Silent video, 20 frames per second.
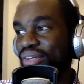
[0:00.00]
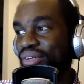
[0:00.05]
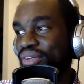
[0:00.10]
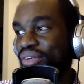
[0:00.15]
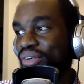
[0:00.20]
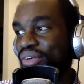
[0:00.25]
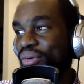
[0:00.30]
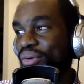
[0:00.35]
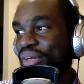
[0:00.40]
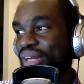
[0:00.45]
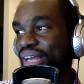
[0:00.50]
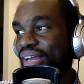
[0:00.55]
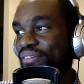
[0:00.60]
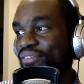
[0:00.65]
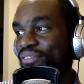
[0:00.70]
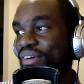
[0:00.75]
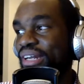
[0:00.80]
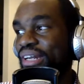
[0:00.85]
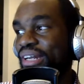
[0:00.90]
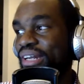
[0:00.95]
You're going to
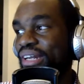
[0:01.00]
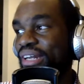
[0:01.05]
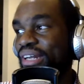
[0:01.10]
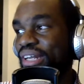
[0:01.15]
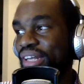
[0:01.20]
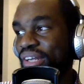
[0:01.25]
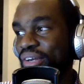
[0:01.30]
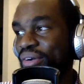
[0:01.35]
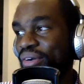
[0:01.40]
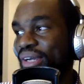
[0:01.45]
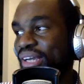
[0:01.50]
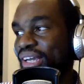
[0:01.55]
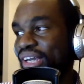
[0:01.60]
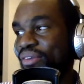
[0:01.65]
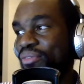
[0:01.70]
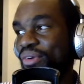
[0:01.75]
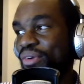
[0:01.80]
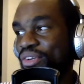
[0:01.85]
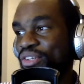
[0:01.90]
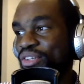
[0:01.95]
have fun here. It
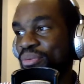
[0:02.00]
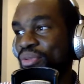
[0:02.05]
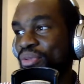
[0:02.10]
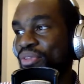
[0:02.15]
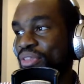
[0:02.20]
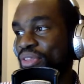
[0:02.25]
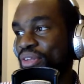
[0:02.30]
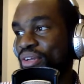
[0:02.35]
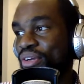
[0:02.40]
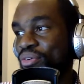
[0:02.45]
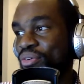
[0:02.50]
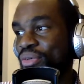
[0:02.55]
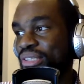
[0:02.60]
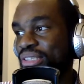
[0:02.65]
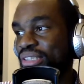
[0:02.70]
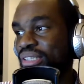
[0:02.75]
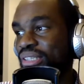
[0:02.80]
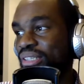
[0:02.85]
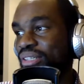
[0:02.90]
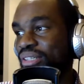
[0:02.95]
runs smoother than the
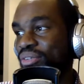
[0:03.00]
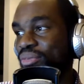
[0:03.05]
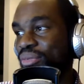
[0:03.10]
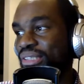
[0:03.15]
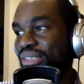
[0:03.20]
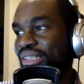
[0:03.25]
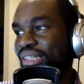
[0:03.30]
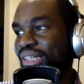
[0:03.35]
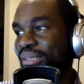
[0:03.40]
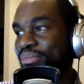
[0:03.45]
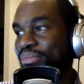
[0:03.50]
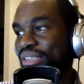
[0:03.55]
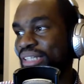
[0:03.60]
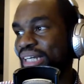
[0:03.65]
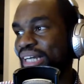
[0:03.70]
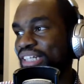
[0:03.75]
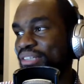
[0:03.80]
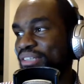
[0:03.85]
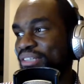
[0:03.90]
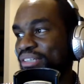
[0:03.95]
greased up
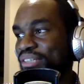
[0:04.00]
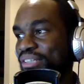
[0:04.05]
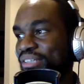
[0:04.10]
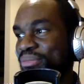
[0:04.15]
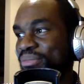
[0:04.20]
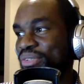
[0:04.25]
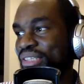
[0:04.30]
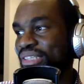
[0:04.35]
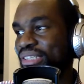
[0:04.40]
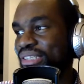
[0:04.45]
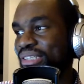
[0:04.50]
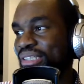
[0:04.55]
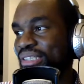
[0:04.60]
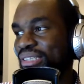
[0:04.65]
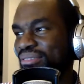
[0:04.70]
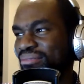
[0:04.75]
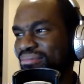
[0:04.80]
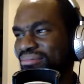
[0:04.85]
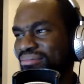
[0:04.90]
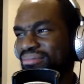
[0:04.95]
jazz musician.
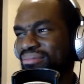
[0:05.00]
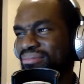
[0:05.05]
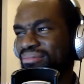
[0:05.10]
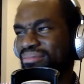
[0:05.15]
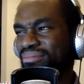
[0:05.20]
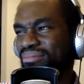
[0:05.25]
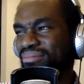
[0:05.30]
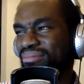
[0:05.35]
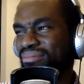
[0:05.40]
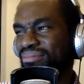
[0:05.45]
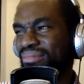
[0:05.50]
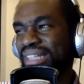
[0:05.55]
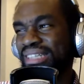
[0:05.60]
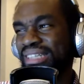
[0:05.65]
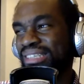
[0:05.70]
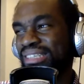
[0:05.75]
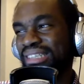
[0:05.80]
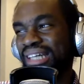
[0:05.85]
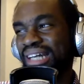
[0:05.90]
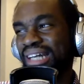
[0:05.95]
That's
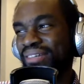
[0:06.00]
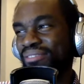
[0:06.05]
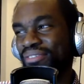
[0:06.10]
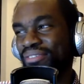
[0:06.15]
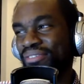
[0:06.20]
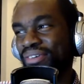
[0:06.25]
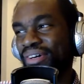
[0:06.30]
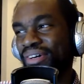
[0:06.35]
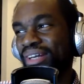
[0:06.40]
just not even funny.